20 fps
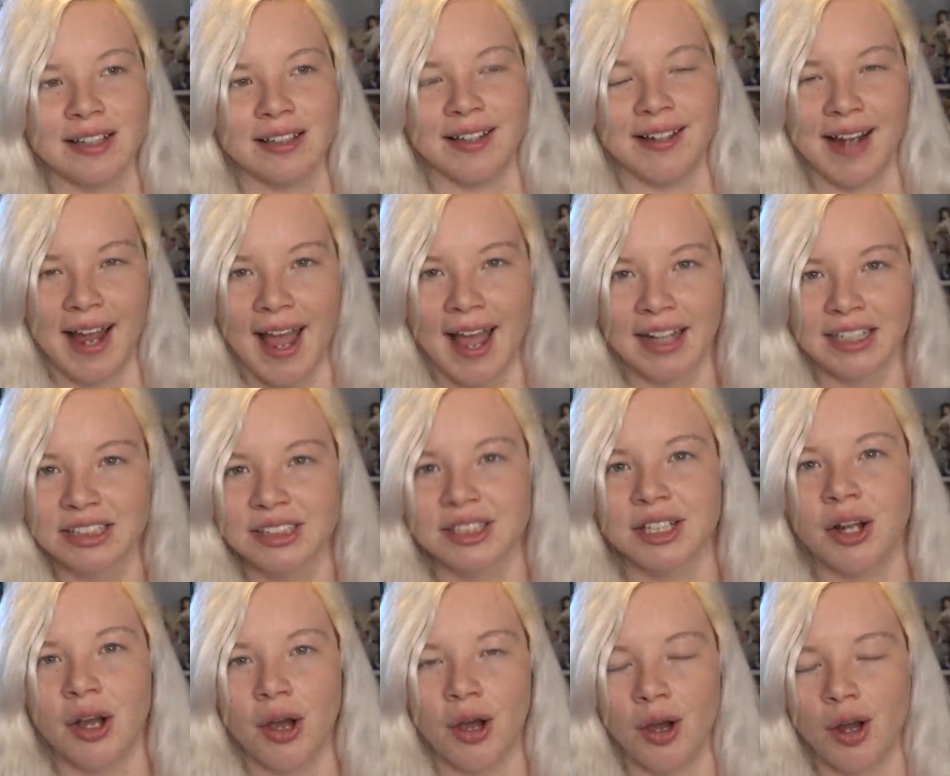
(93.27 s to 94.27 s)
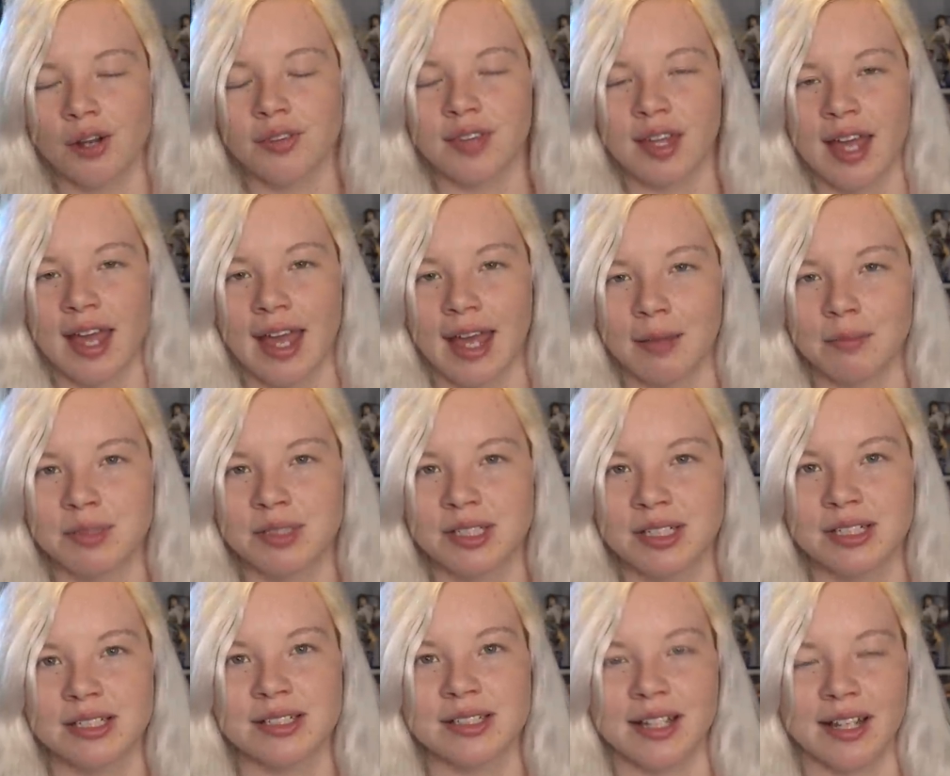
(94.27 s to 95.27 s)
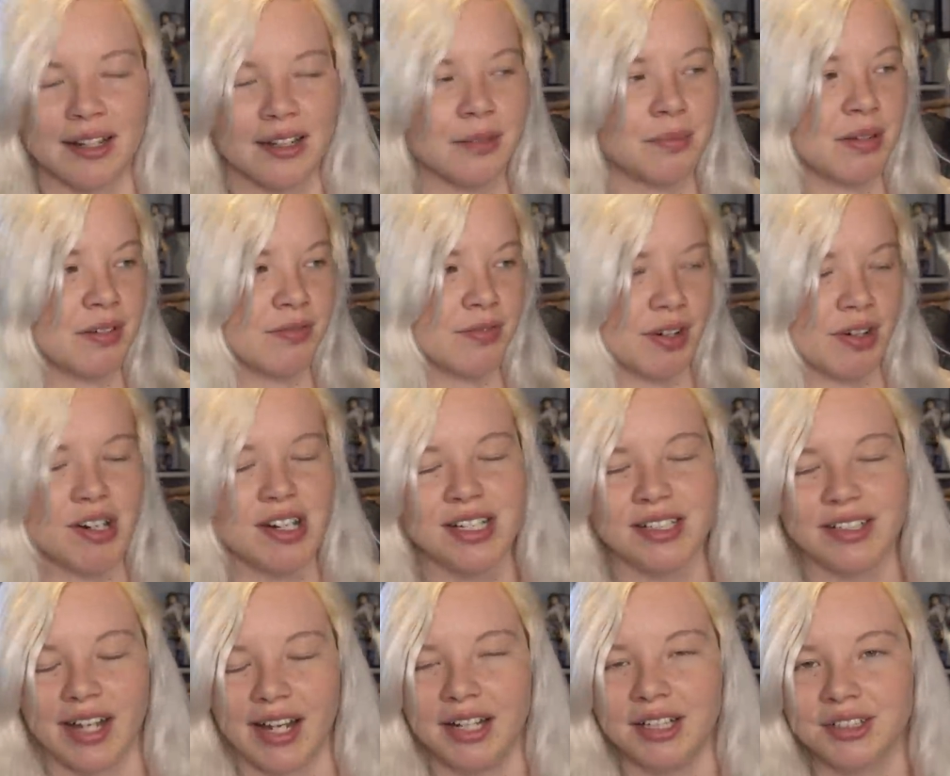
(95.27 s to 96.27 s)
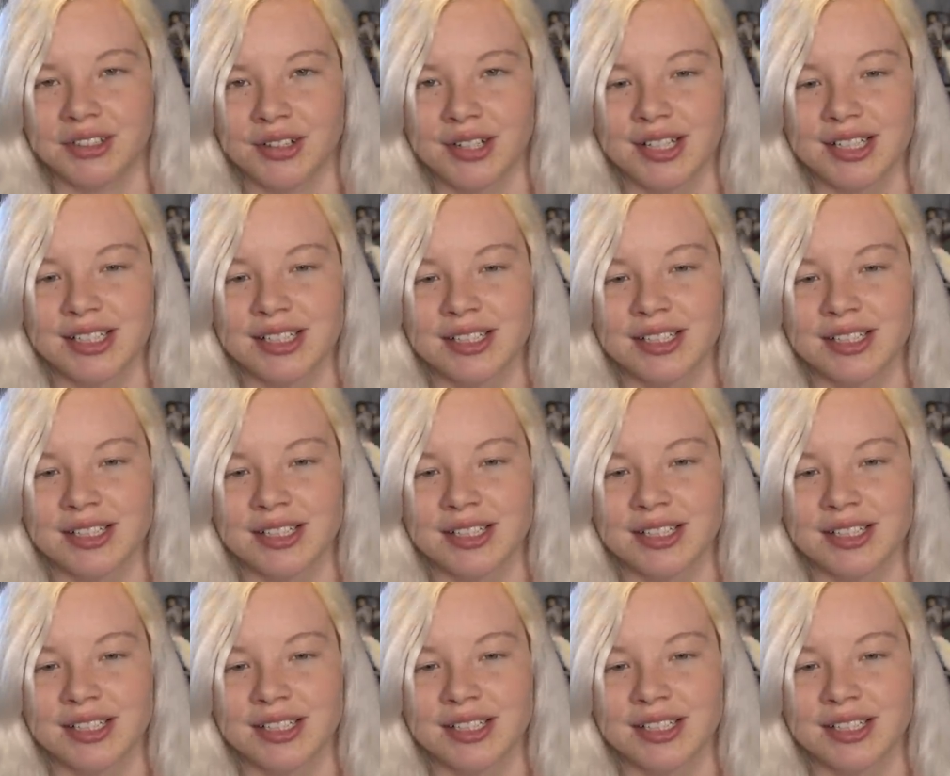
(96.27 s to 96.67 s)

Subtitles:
like actually hurt the hamsters and could be very dangerous.